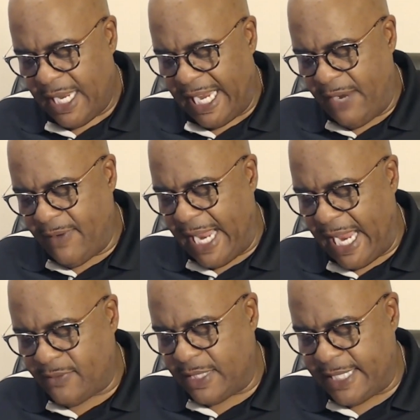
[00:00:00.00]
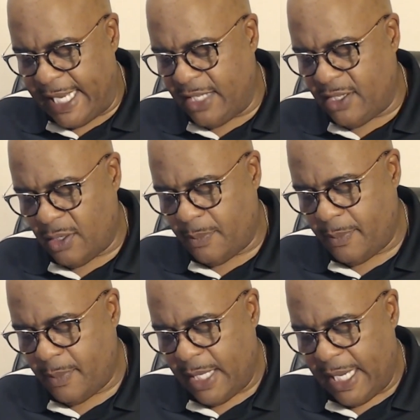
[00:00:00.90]
Even half the kingdom,
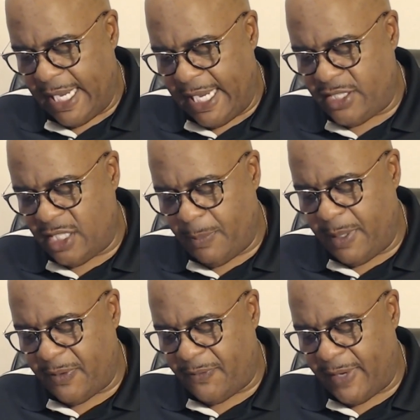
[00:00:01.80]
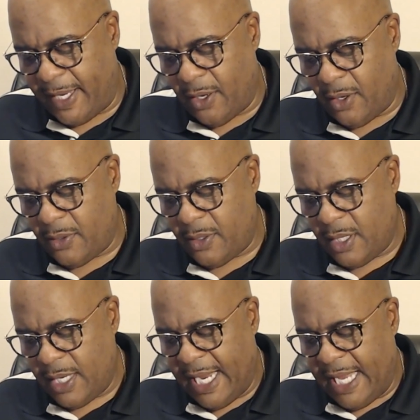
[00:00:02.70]
it shall be fulfilled.
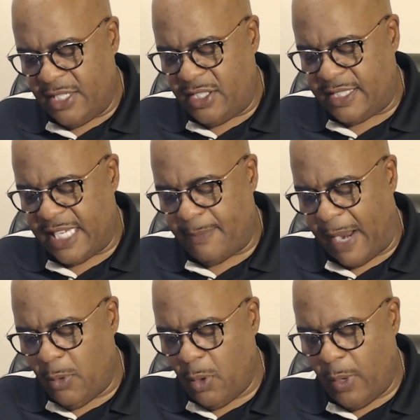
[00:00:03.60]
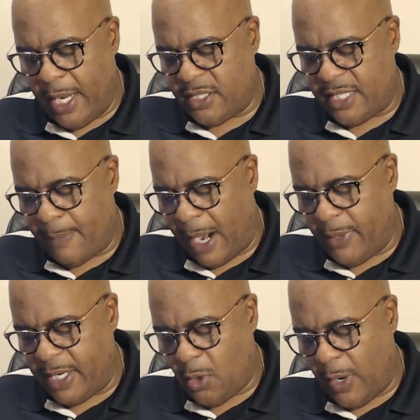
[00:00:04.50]
Then she said, my wish and my
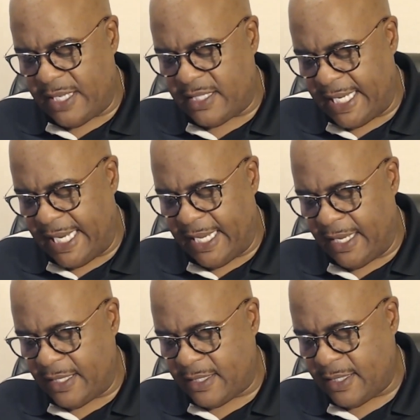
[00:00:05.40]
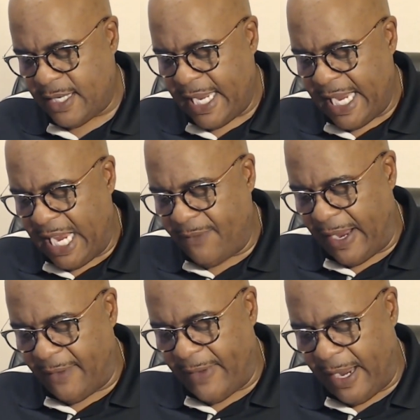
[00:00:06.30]
request is, if
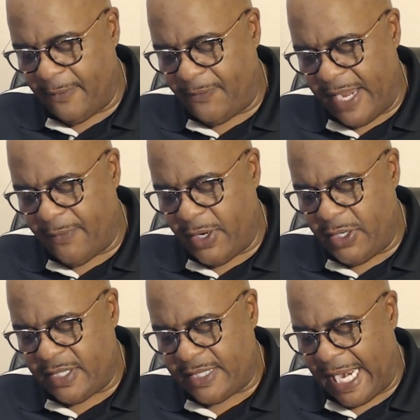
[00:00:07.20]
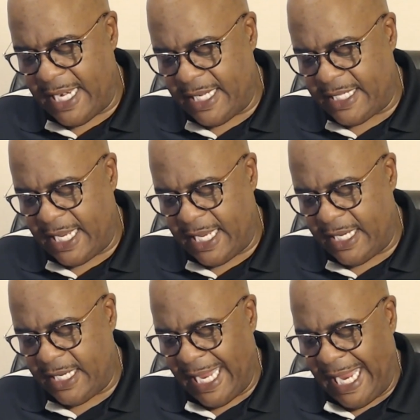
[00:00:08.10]
I found favor in your sight of the
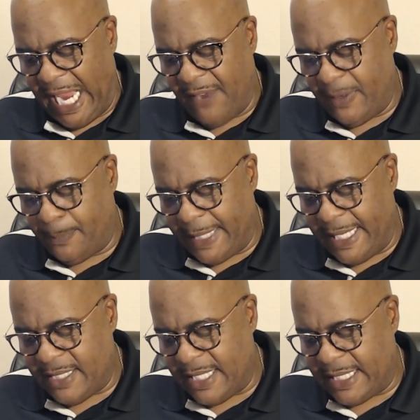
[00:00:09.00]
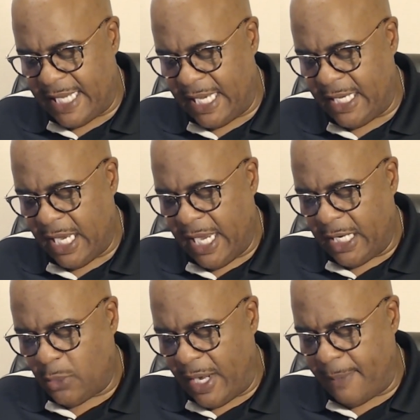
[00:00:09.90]
king, if it pleases the king,
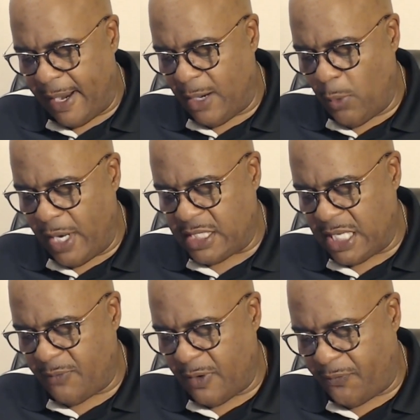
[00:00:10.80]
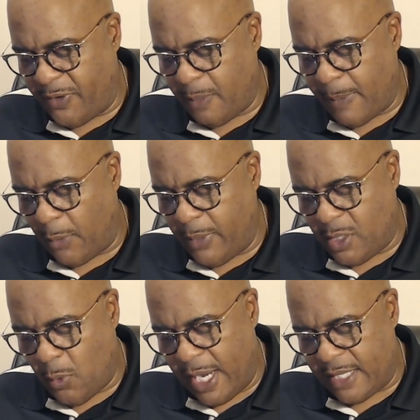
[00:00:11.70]
grant my wish and fulfill my
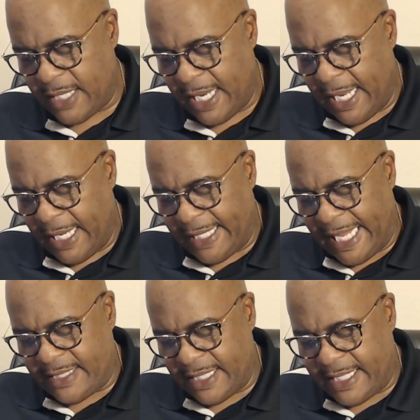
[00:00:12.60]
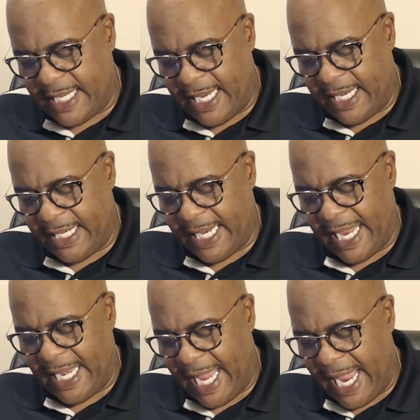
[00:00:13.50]
request. Let the king
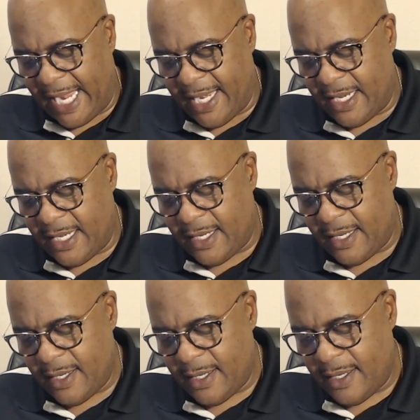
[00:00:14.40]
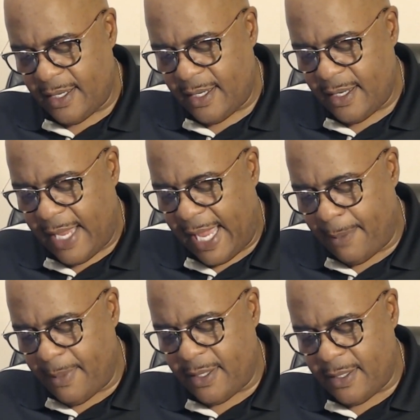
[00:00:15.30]
and
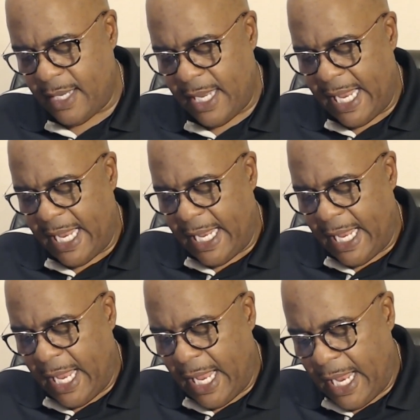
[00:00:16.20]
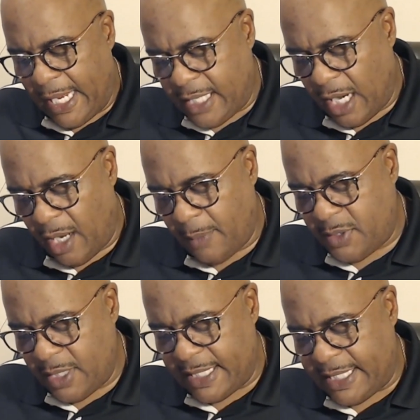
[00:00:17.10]
Haman come
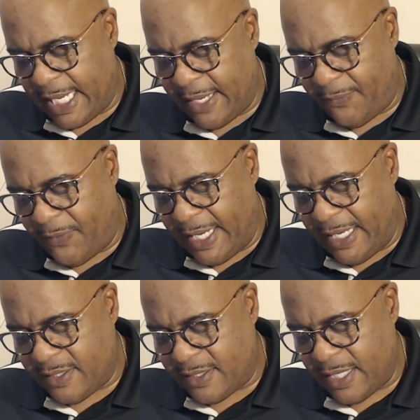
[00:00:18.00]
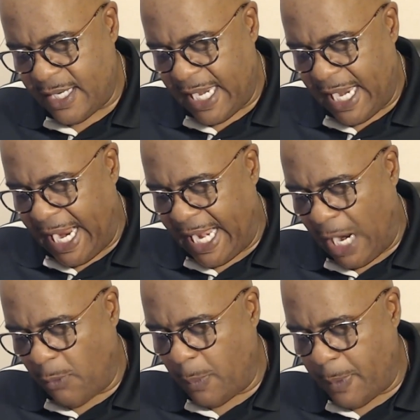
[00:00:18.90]
to the king feast, and I
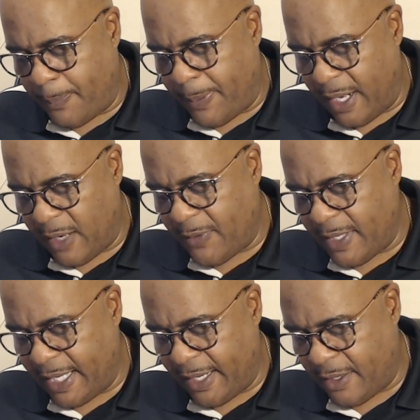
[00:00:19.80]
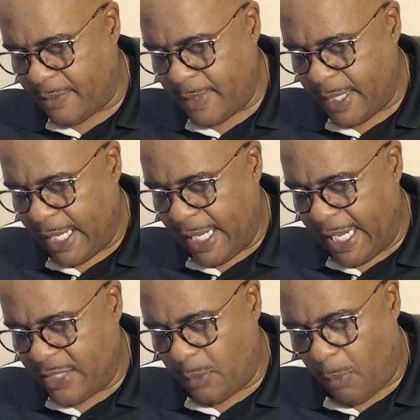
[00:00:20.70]
will prepare for them.
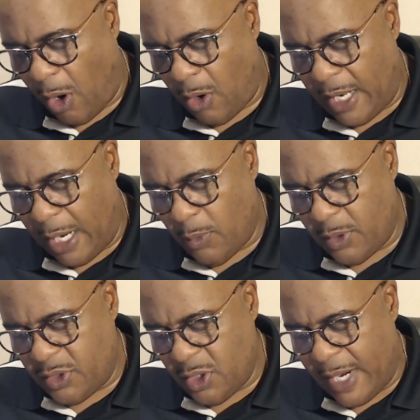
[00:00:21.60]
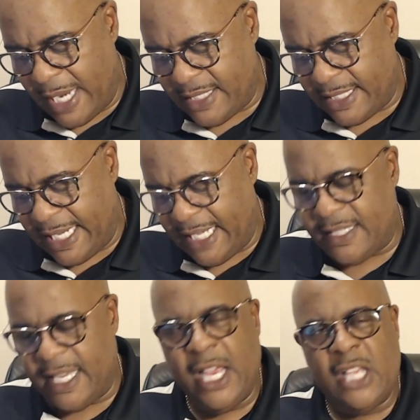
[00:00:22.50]
And tomorrow I will do as the king
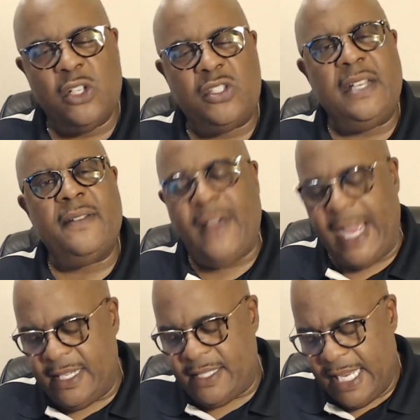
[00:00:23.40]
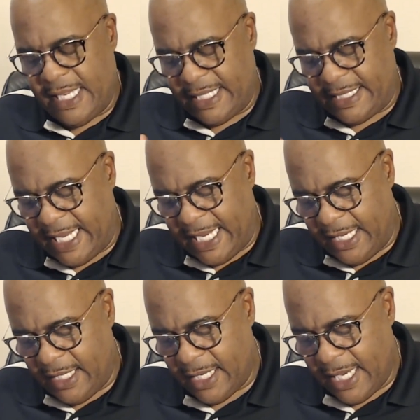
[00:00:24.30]
said. So she invites the
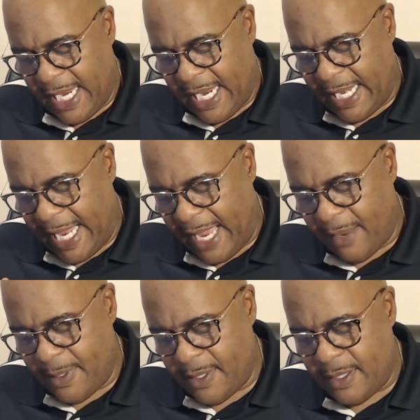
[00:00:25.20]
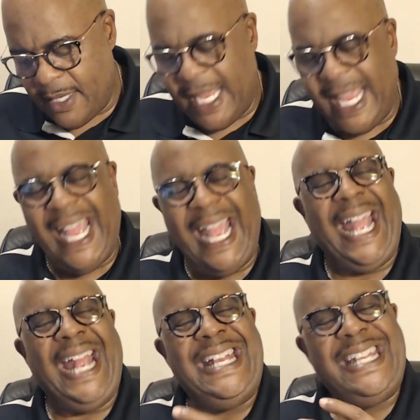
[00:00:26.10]
king and Haman
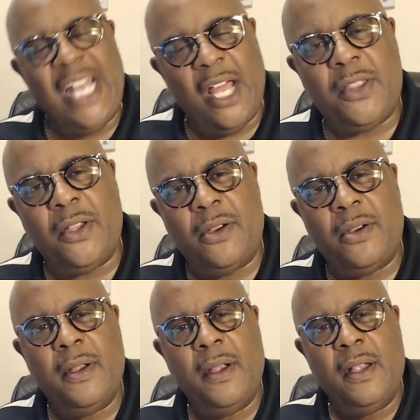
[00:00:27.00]
another